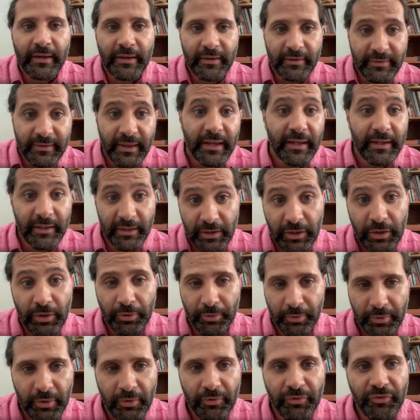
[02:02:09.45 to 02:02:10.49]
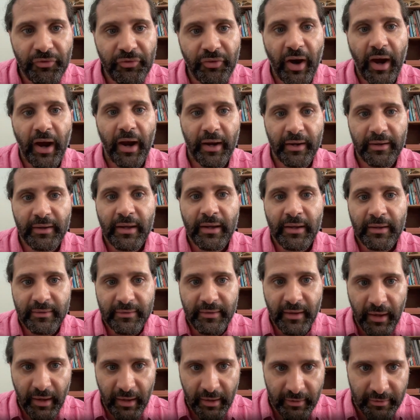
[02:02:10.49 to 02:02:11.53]
Then you will find
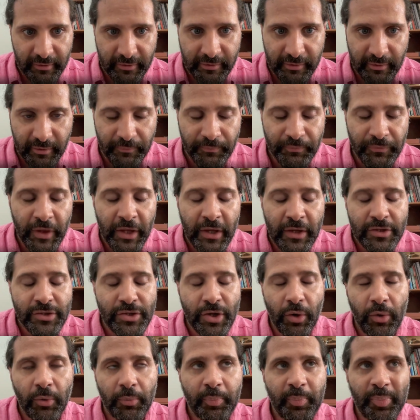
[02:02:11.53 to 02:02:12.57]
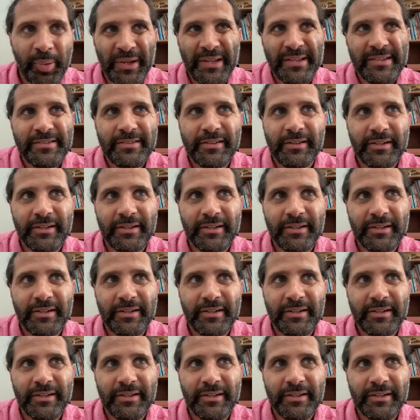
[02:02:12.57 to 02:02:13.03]
the answer. So please